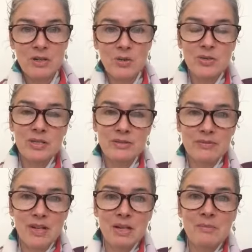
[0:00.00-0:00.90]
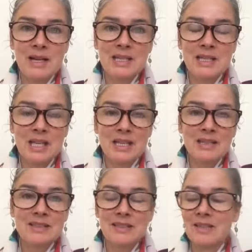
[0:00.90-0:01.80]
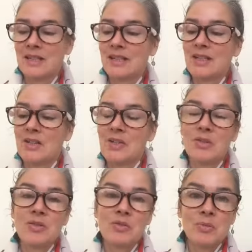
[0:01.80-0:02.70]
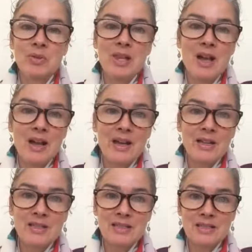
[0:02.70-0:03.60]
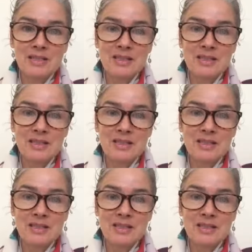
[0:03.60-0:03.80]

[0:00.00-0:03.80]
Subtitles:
or the divine masculine, replies.